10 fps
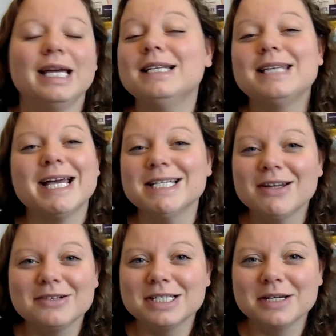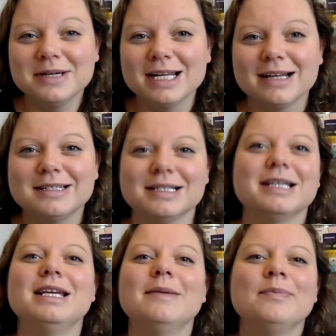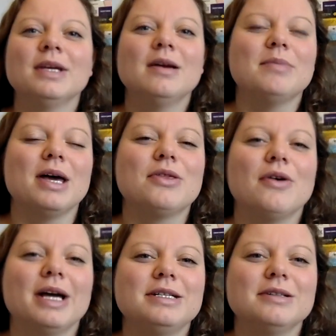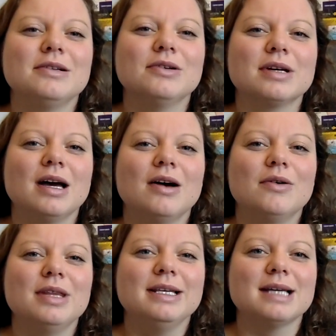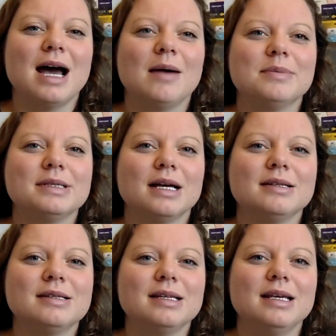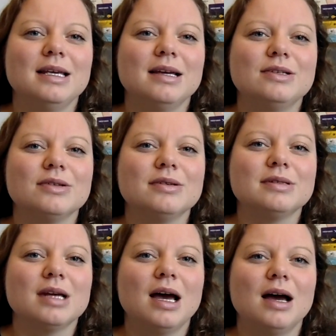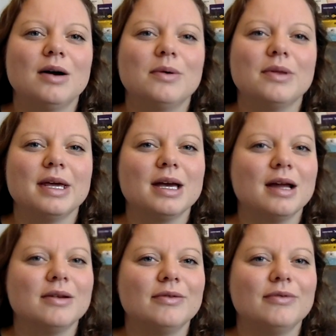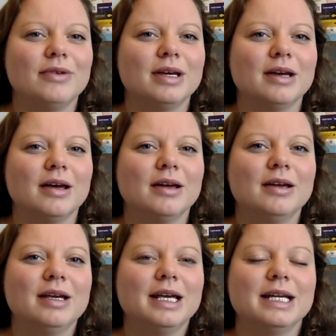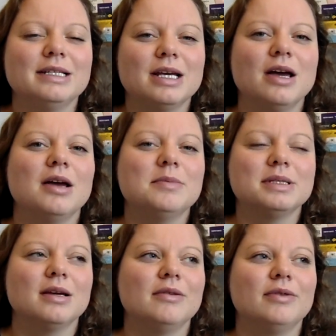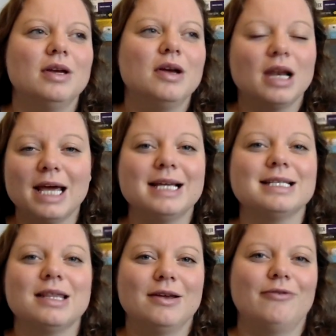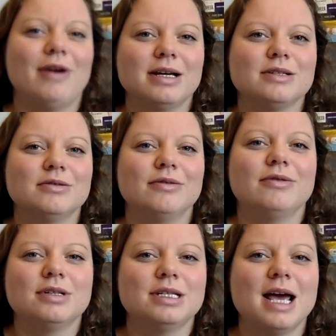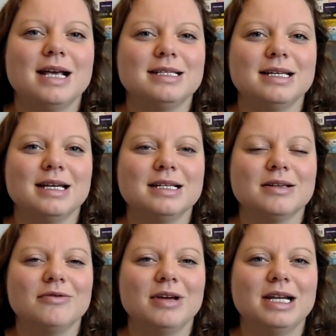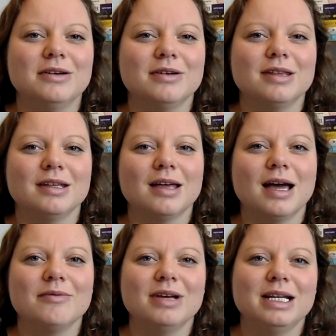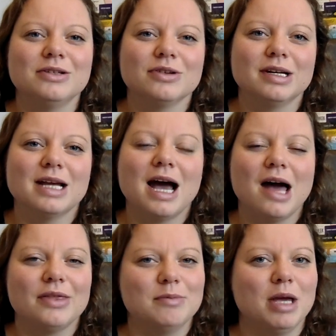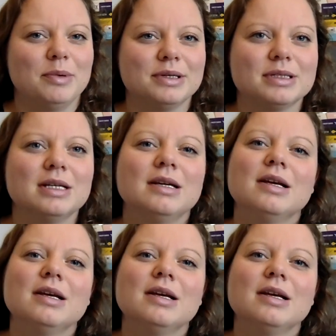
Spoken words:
intended on doing actually, but I thought I should look at all these apps and see just how they kind of figure in terms of, like I said, the fractional shares thing is a really good thing that I'm really enjoying at the moment.